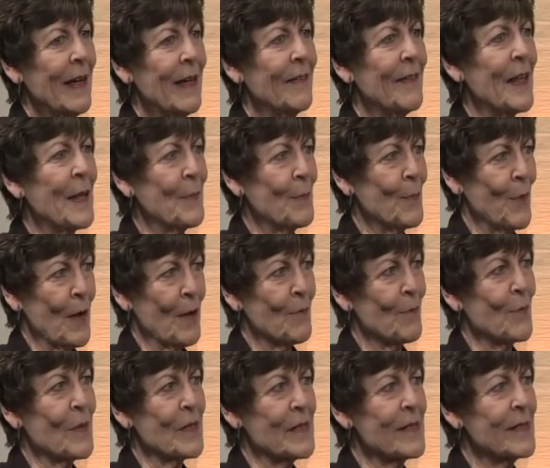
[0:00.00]
And then
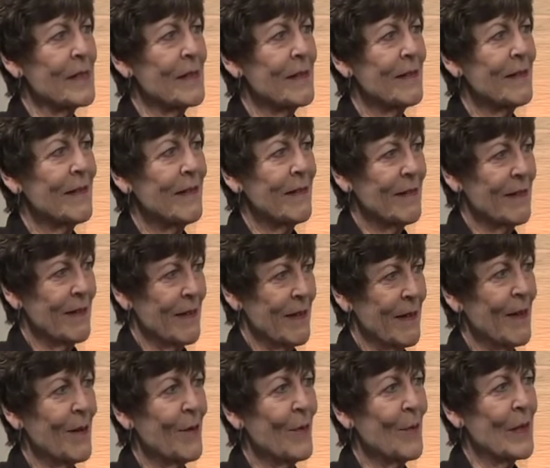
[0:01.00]
Brett was
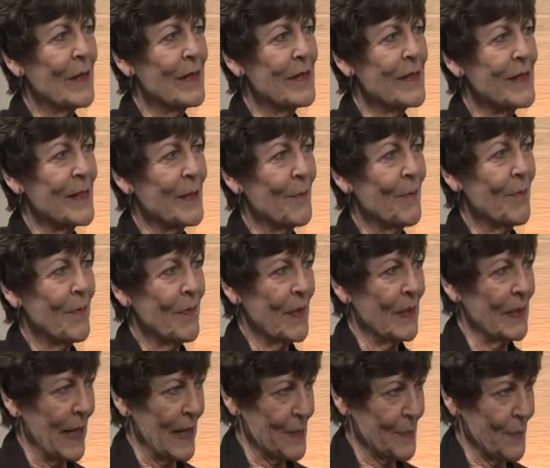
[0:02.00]
the
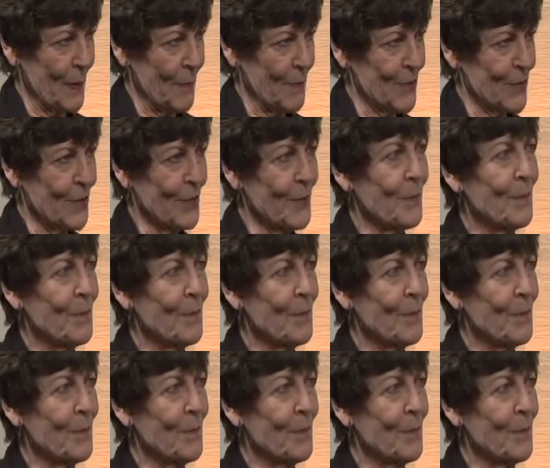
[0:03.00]
last publisher.